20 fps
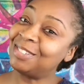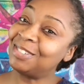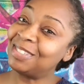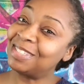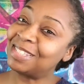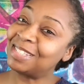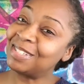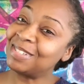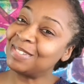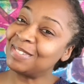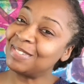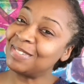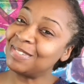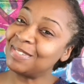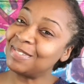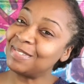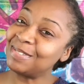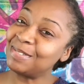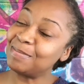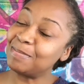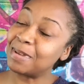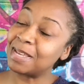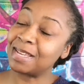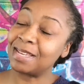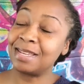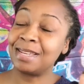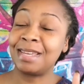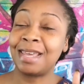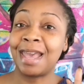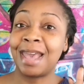YouTube.
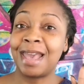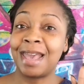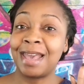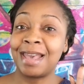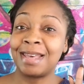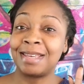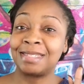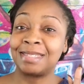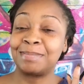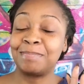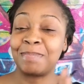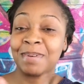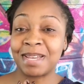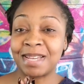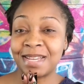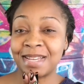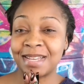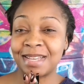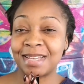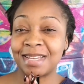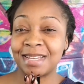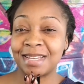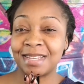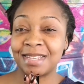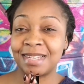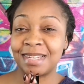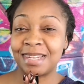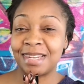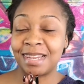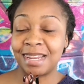It has
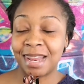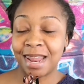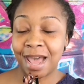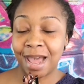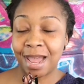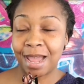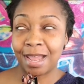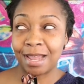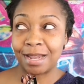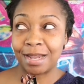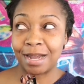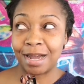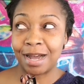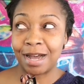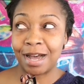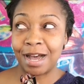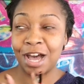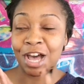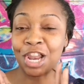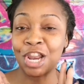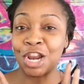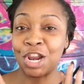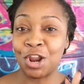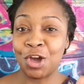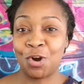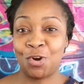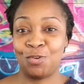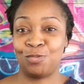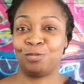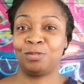been like a
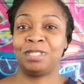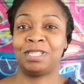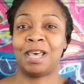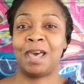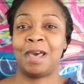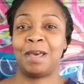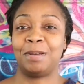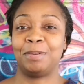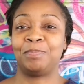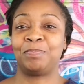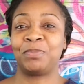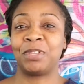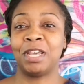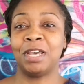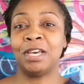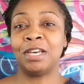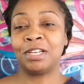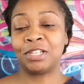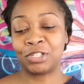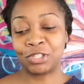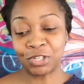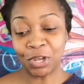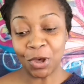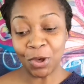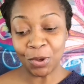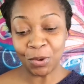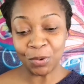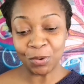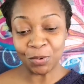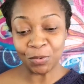long time.
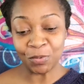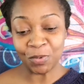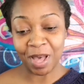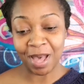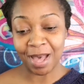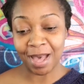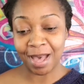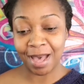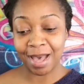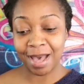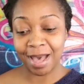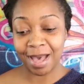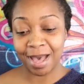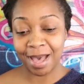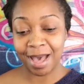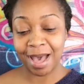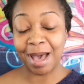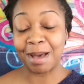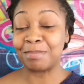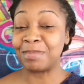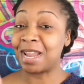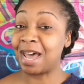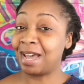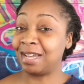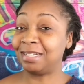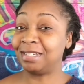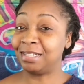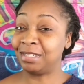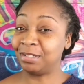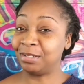So, I'm
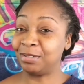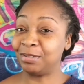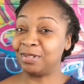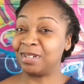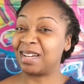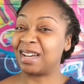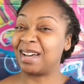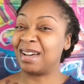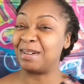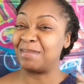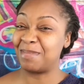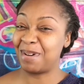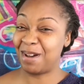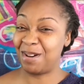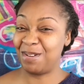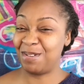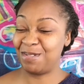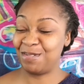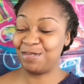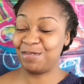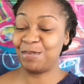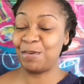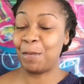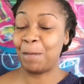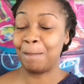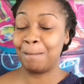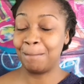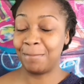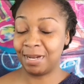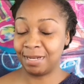not new, I'm
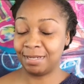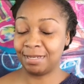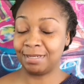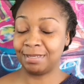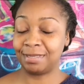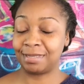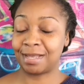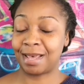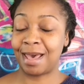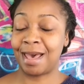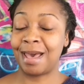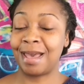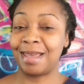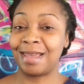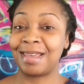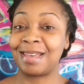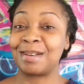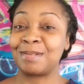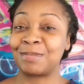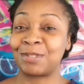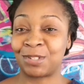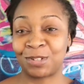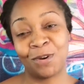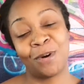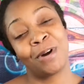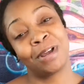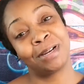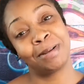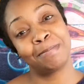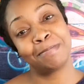old, but I am
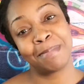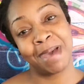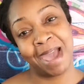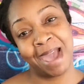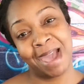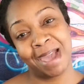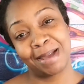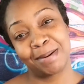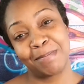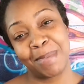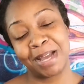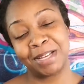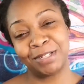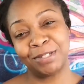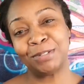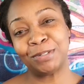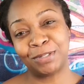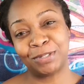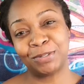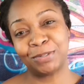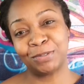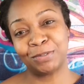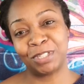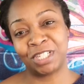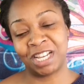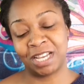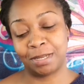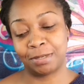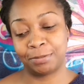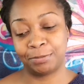starting back my
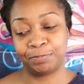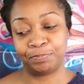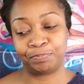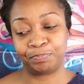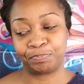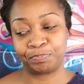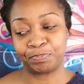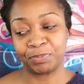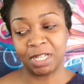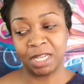YouTube channel.